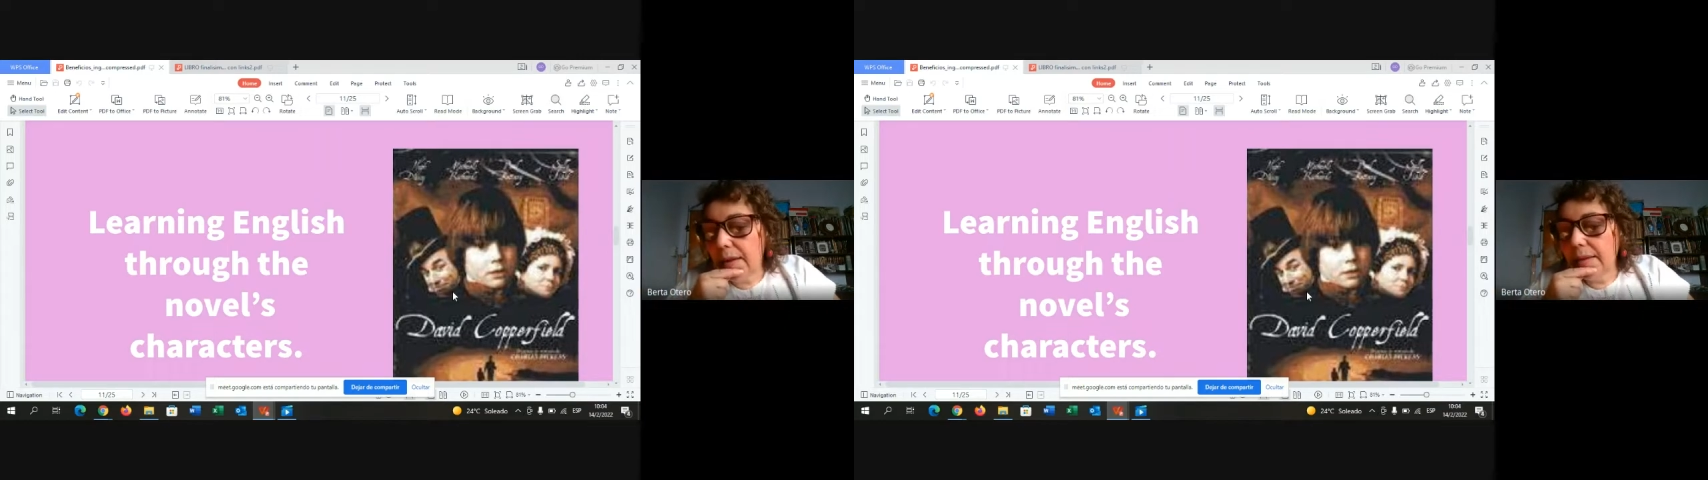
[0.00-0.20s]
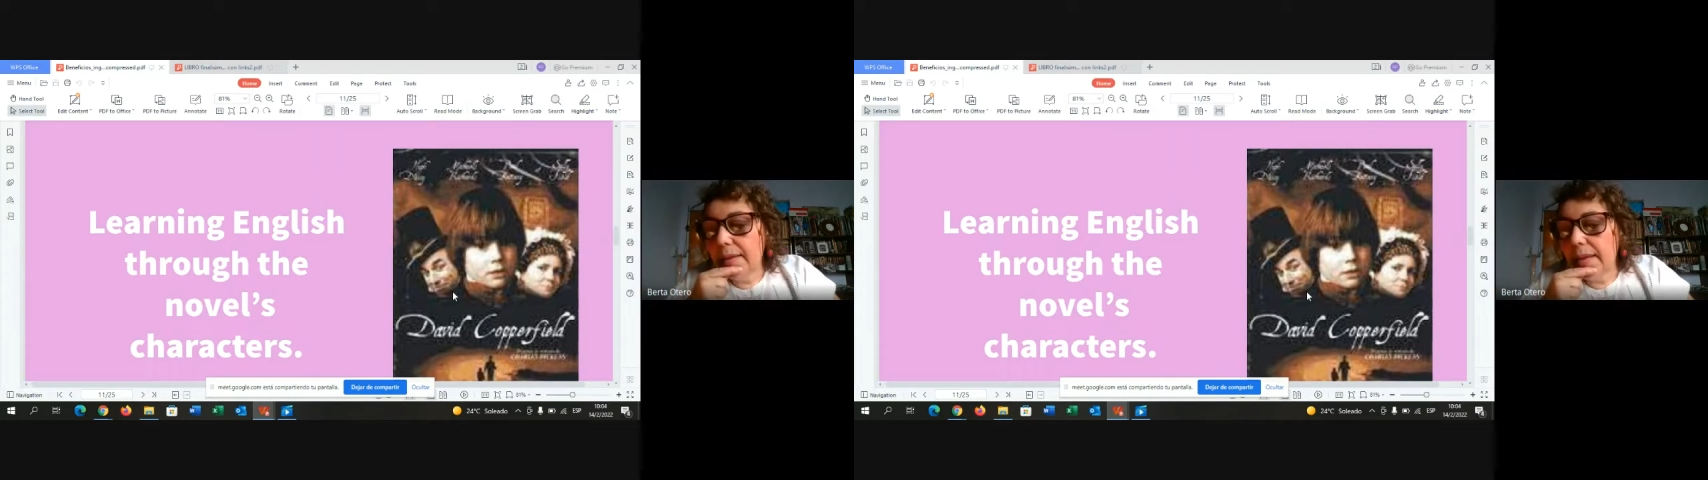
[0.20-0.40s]

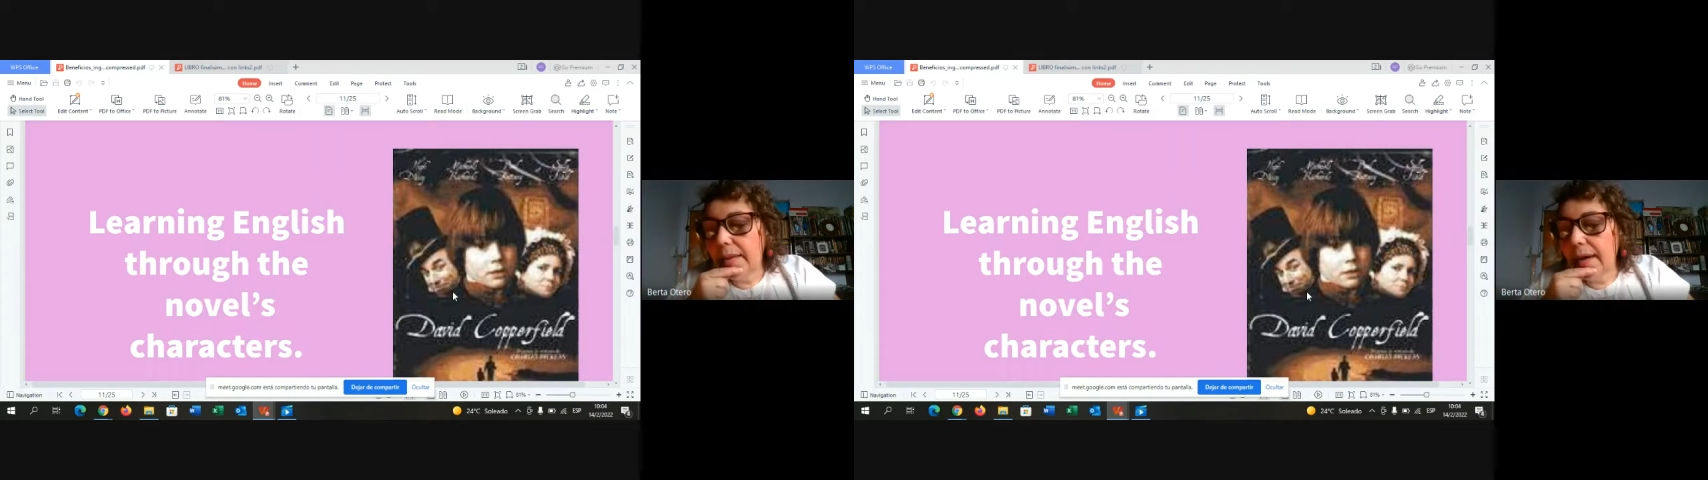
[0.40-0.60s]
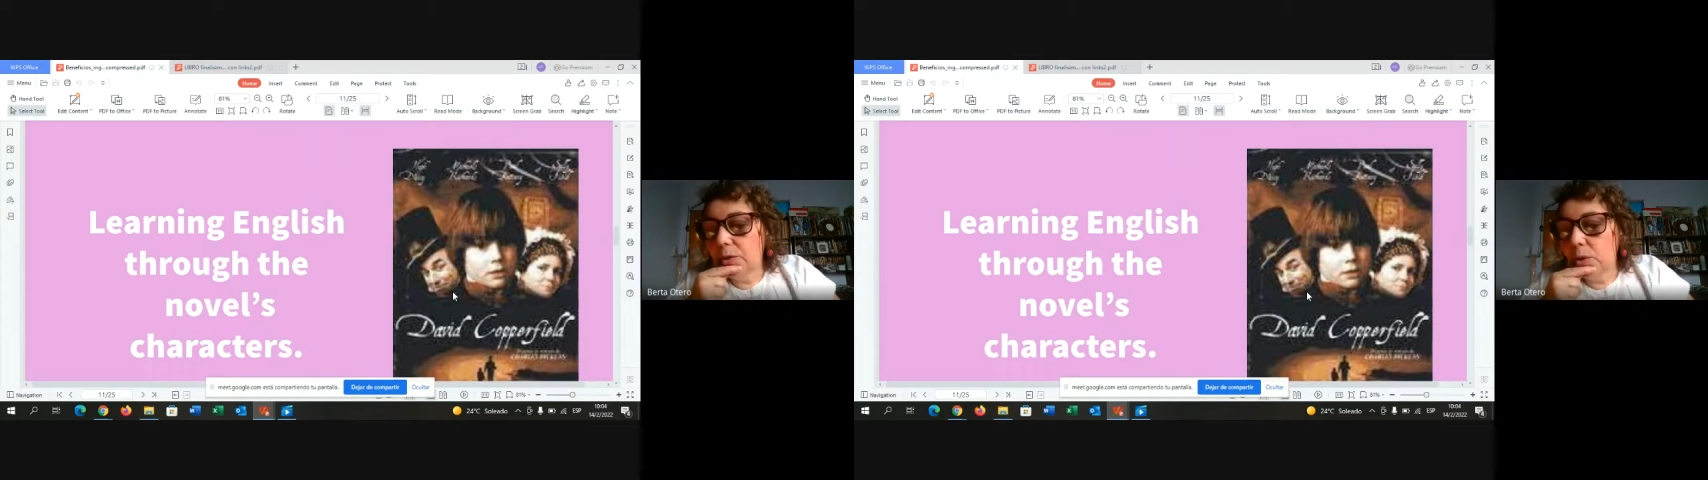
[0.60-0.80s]
They
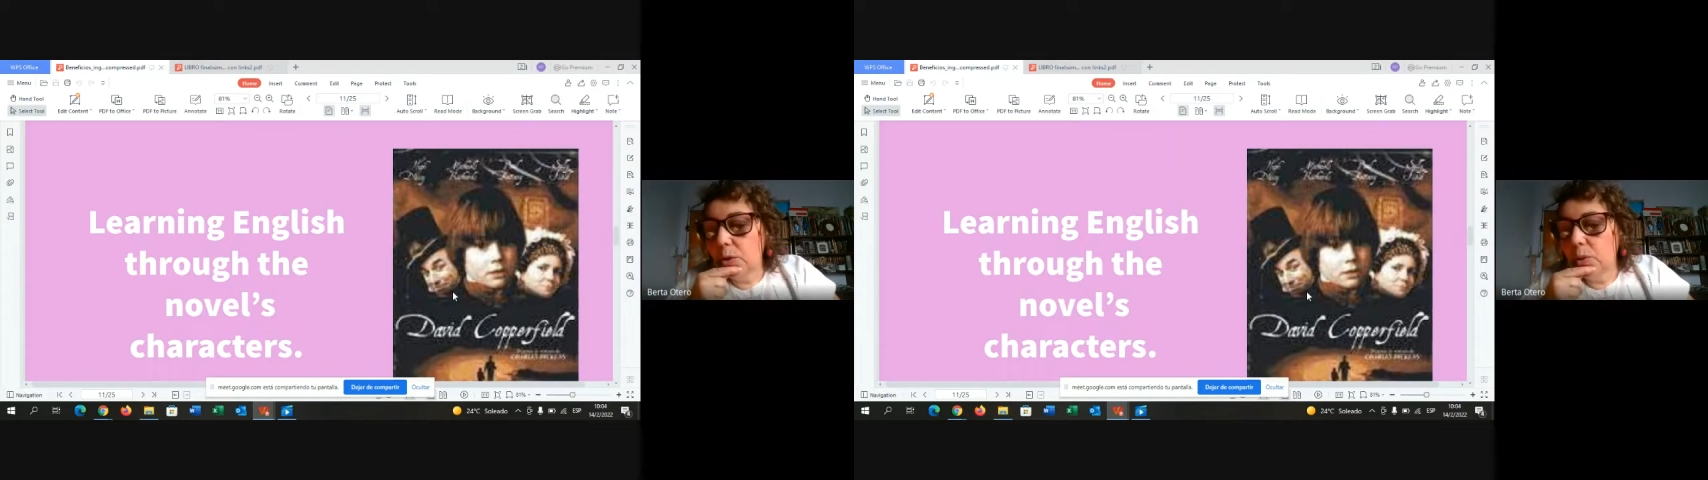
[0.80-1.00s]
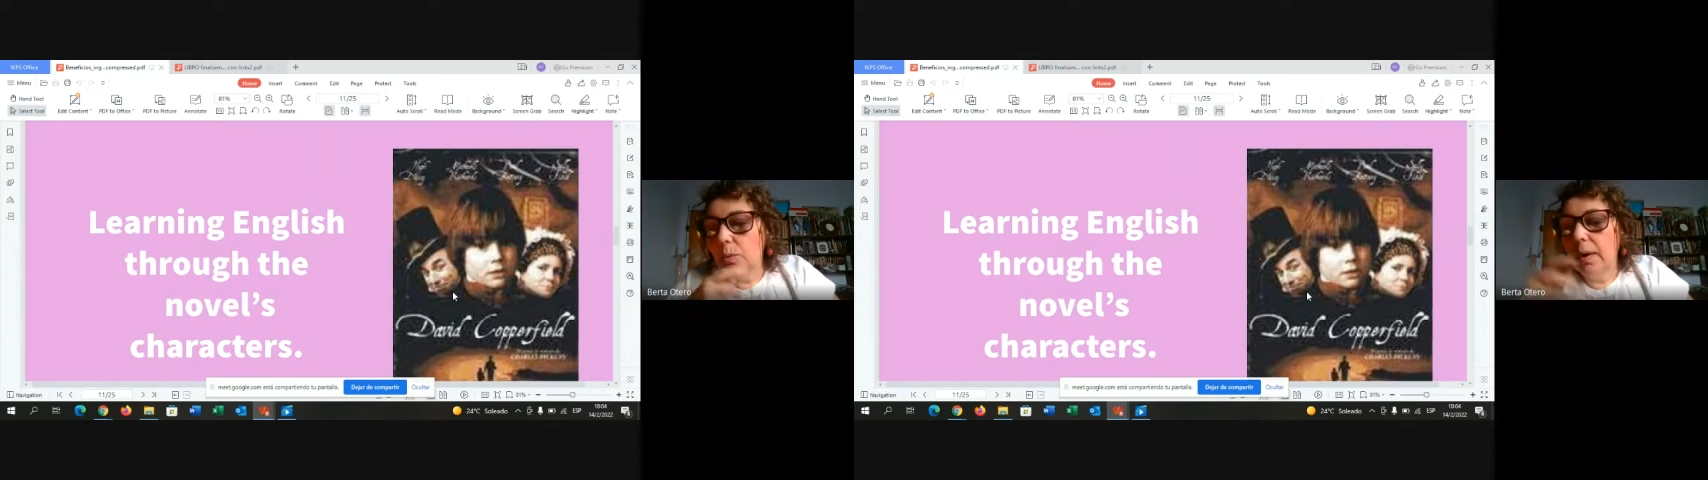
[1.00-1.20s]
had
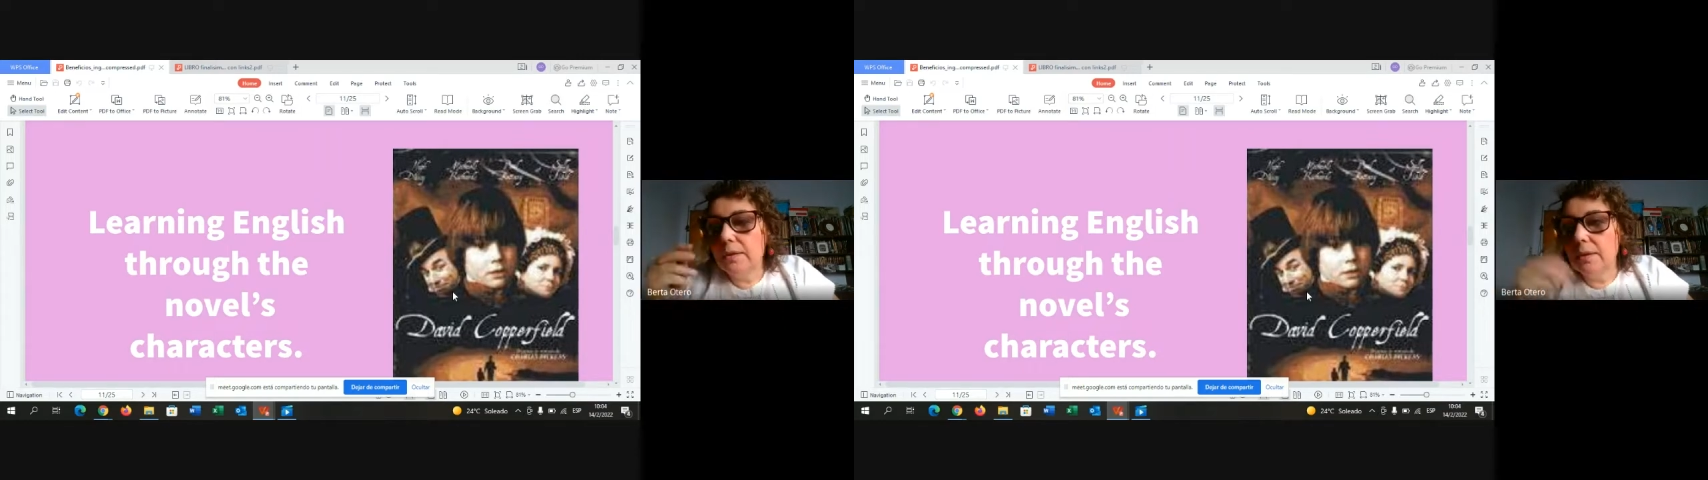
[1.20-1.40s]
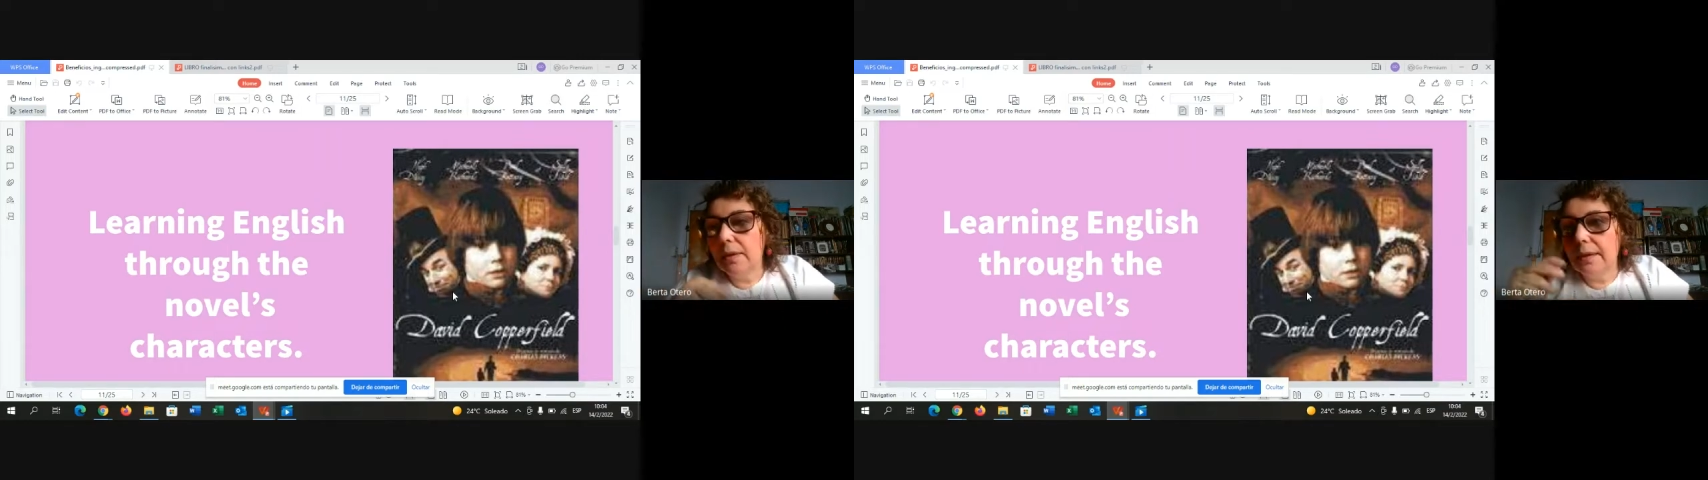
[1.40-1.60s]
to
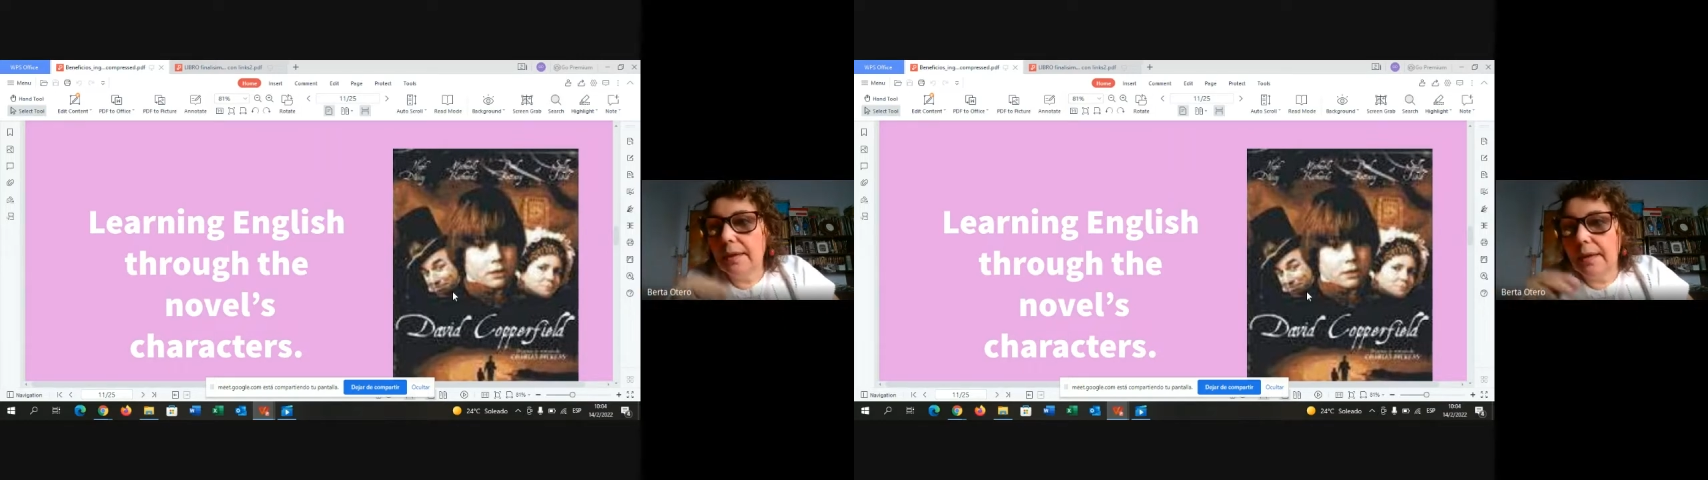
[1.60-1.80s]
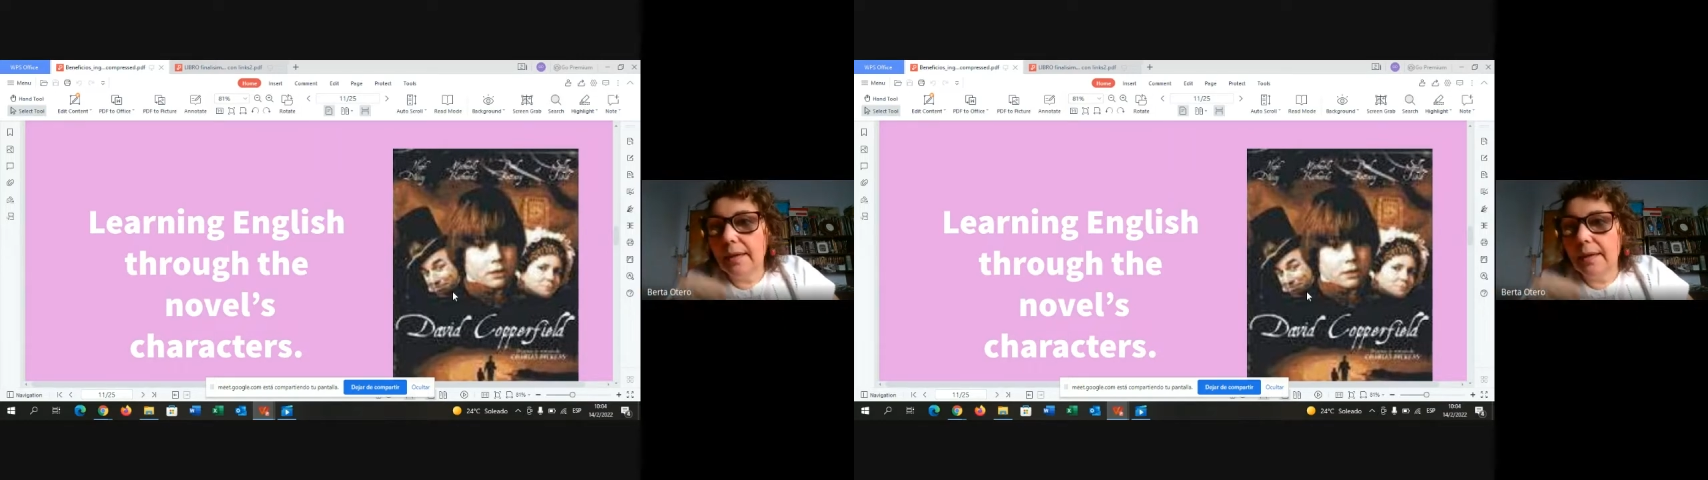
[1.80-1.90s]
bottle